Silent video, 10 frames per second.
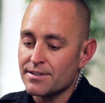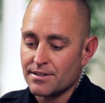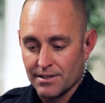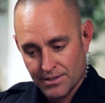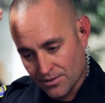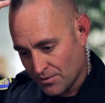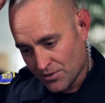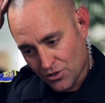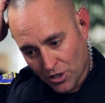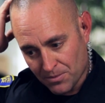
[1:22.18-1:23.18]
is so
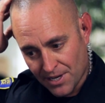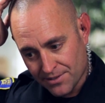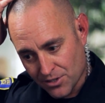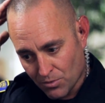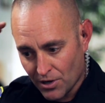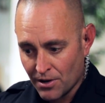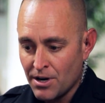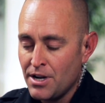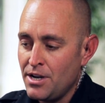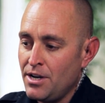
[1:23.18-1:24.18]
there's circumstances where
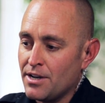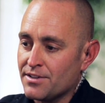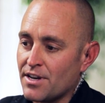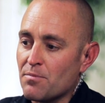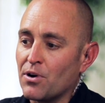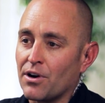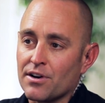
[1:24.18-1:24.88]
instead of putting